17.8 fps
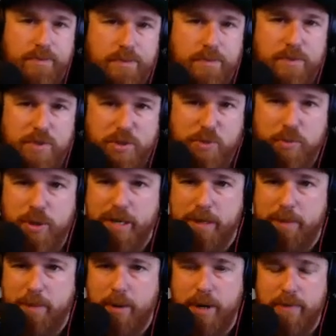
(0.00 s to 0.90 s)
it's
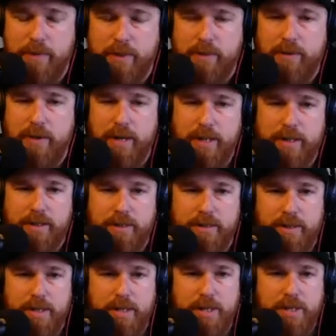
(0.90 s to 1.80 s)
pretty perfect, right?
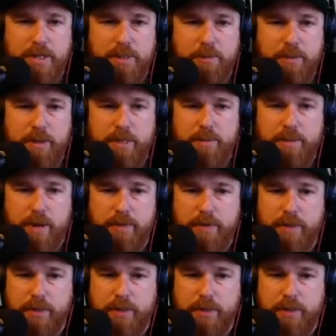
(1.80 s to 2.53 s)
It's a pretty perfect